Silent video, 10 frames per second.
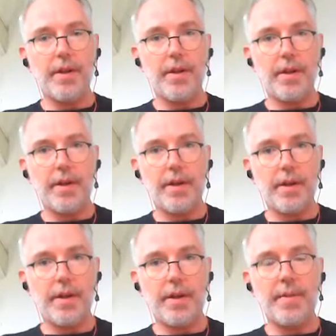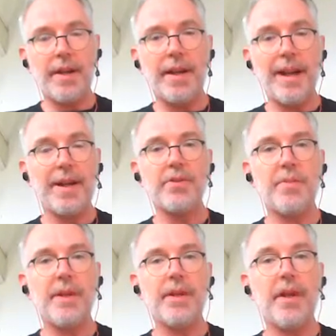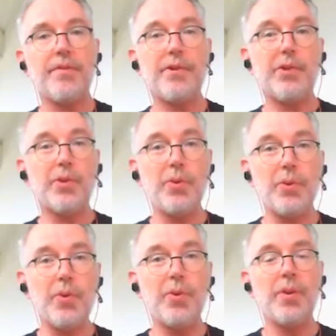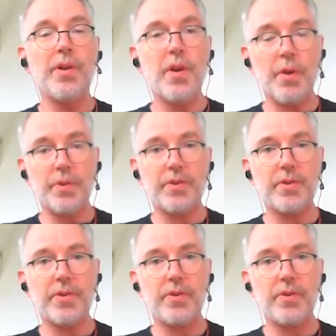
uh, uh an announcement of two notes